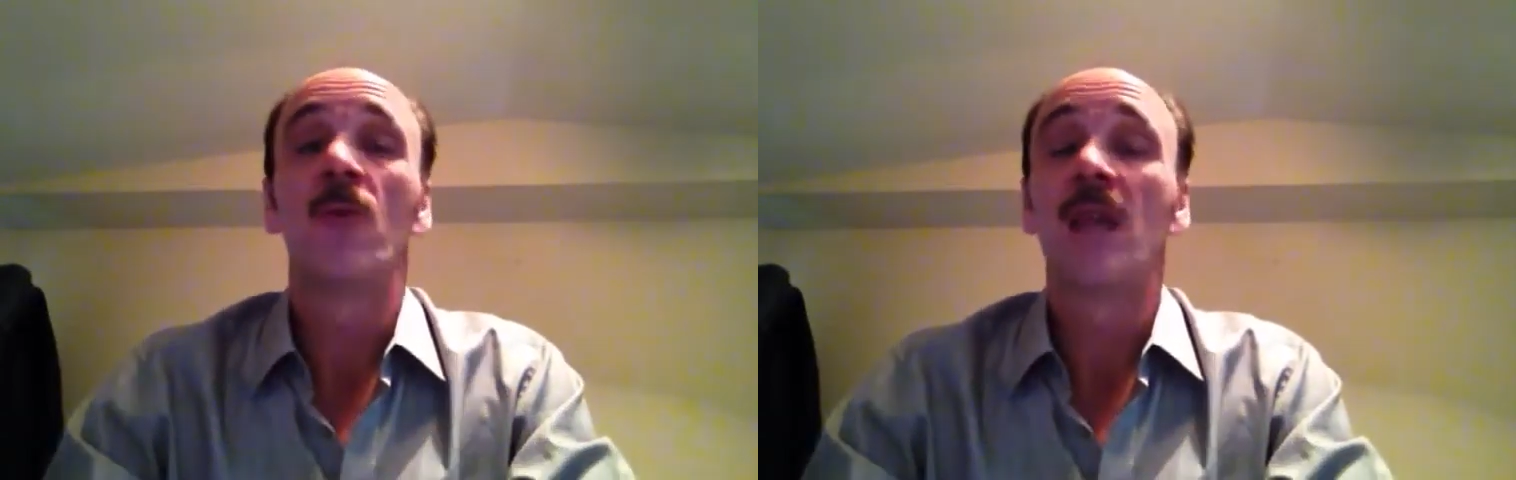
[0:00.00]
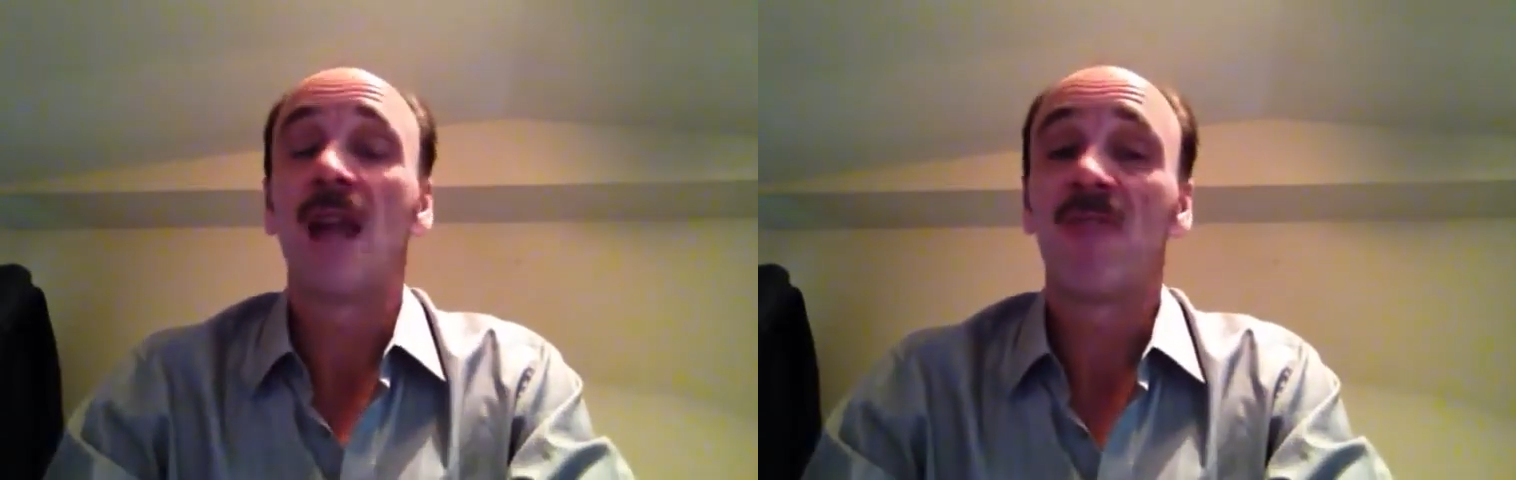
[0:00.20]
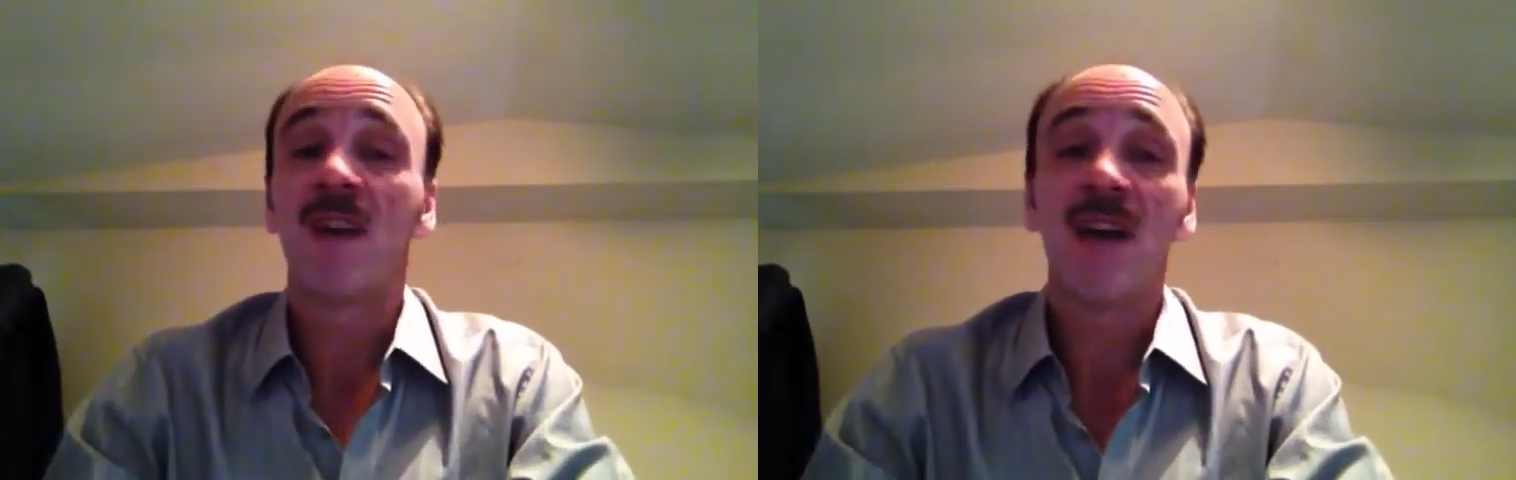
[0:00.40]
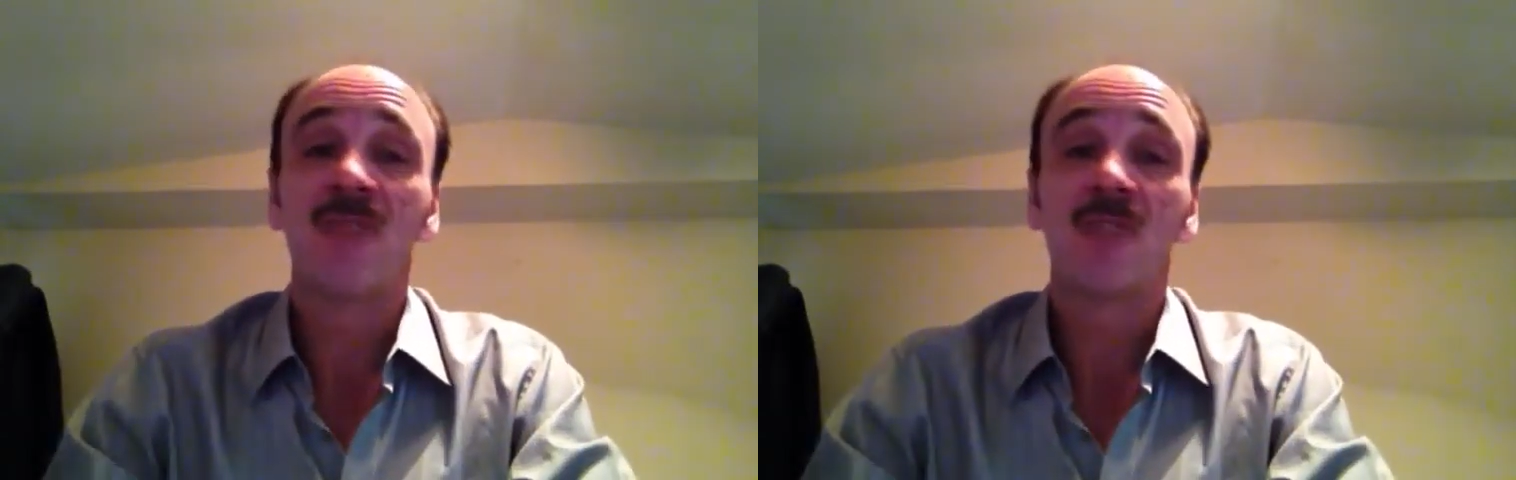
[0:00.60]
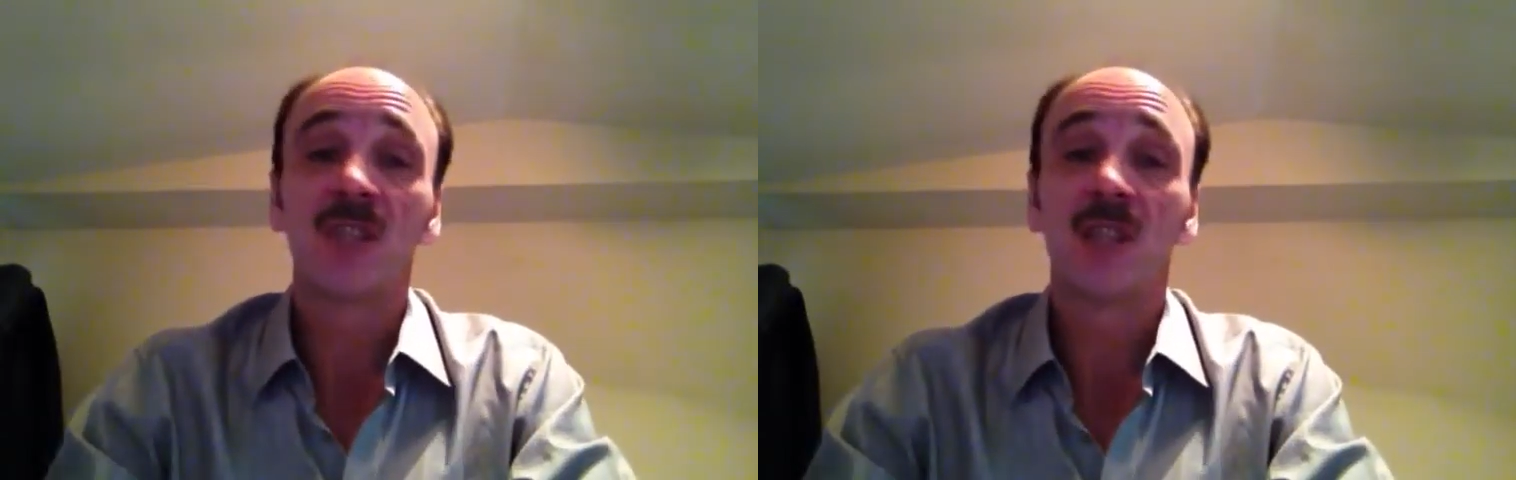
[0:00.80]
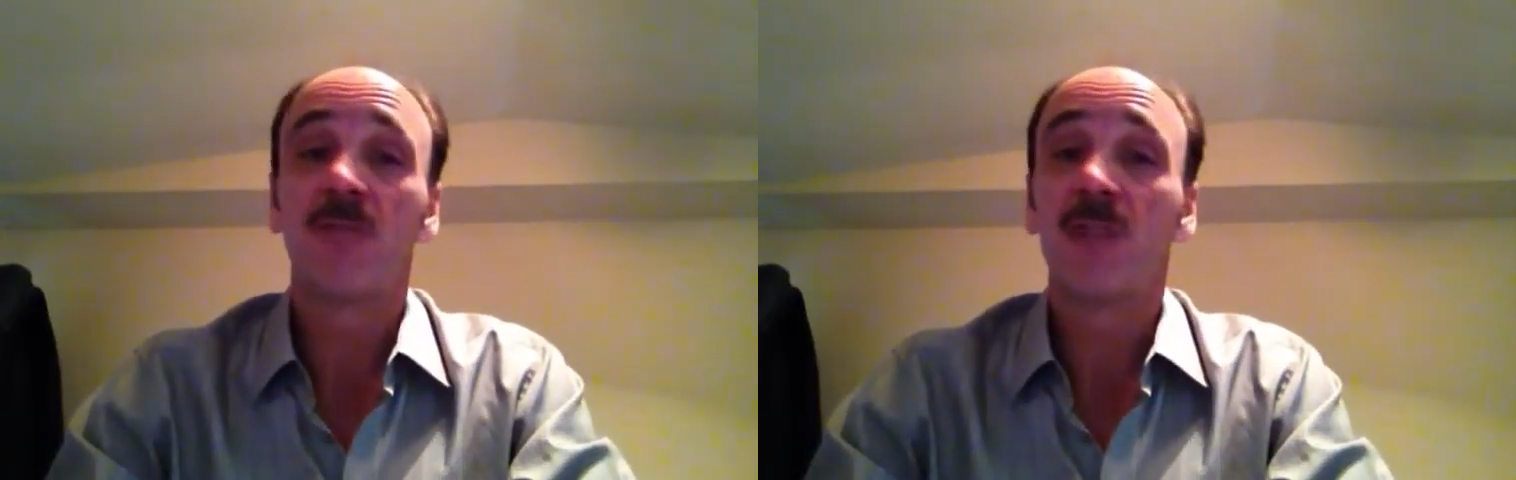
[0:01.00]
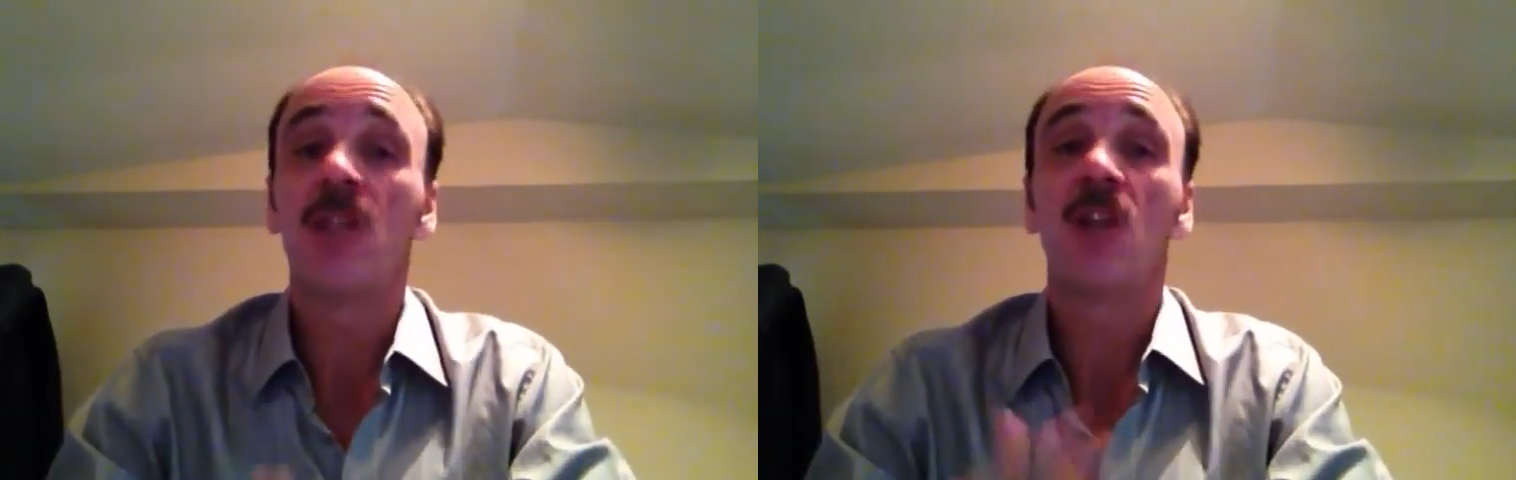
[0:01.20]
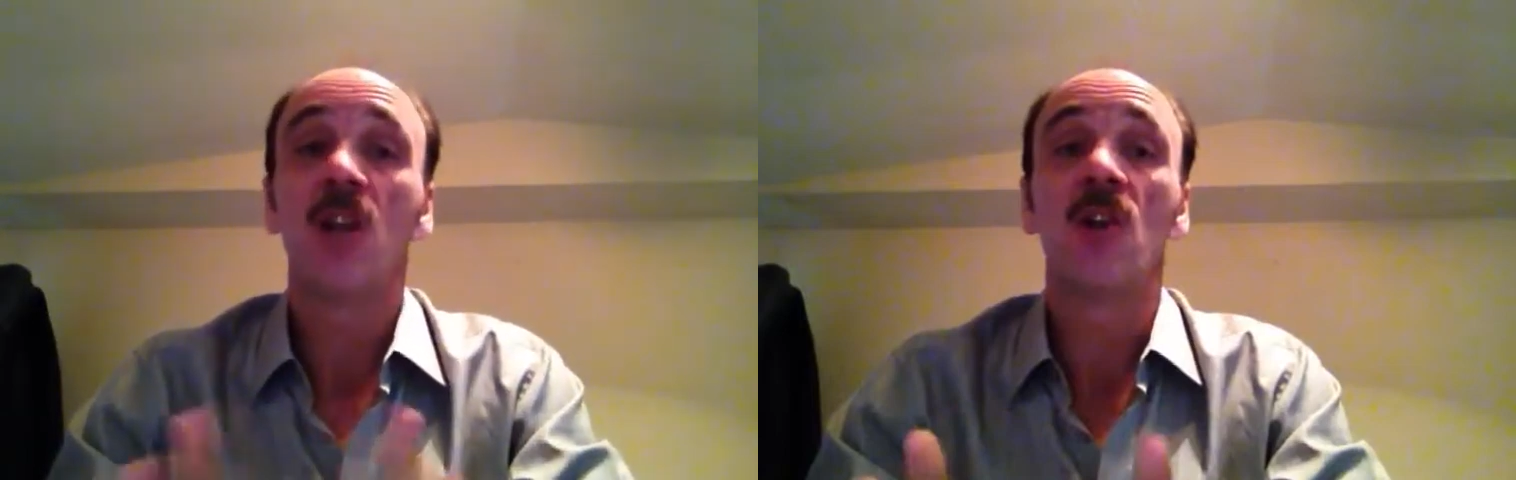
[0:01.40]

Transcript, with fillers: We got five and six figure